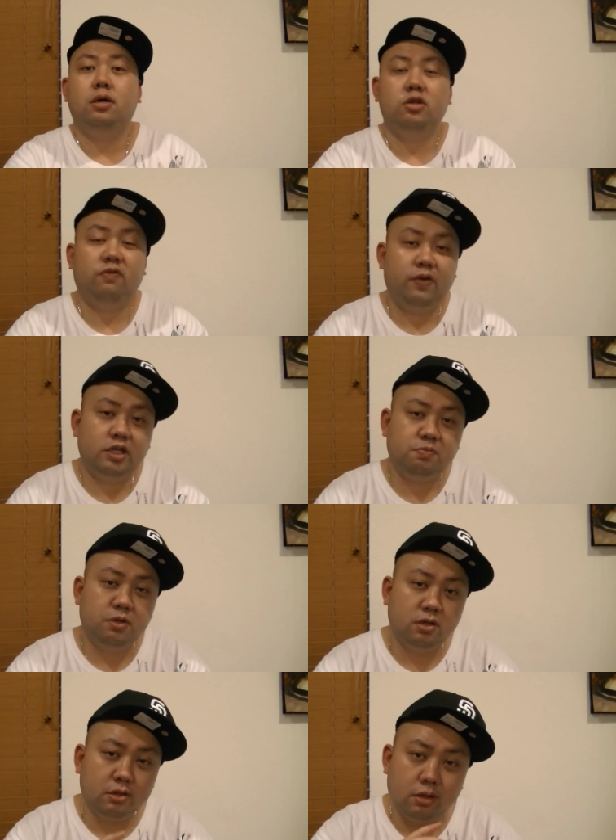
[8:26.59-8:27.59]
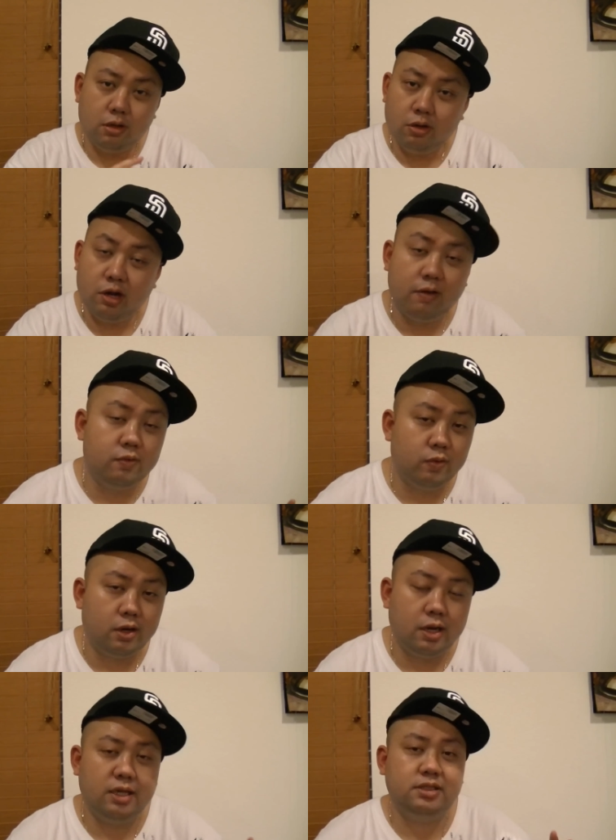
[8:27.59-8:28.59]
on your Facebook, on everywhere.
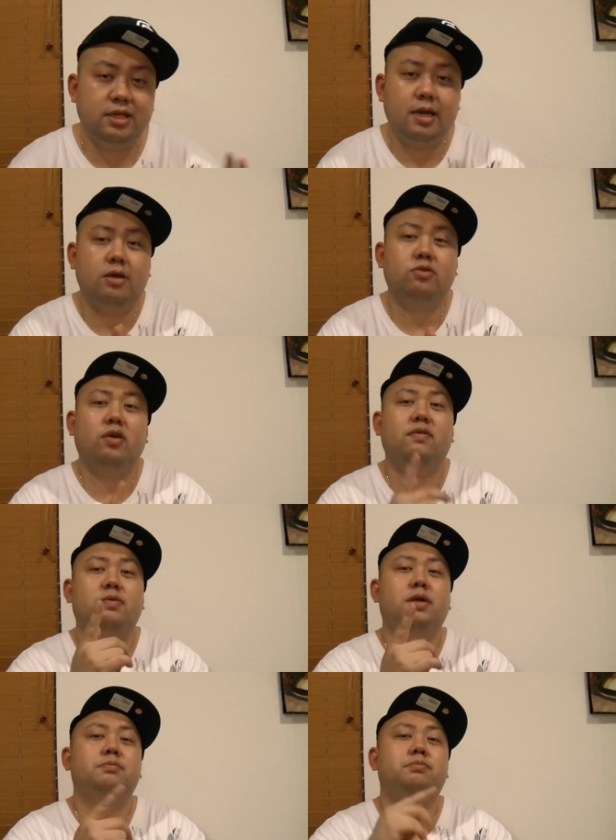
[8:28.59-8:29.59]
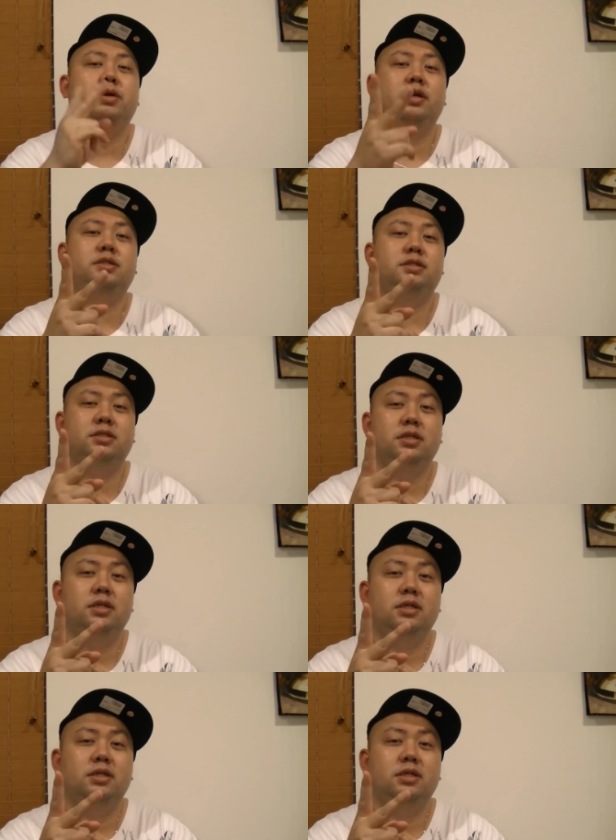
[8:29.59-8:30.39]
Alright, shout out to everyone. Peace.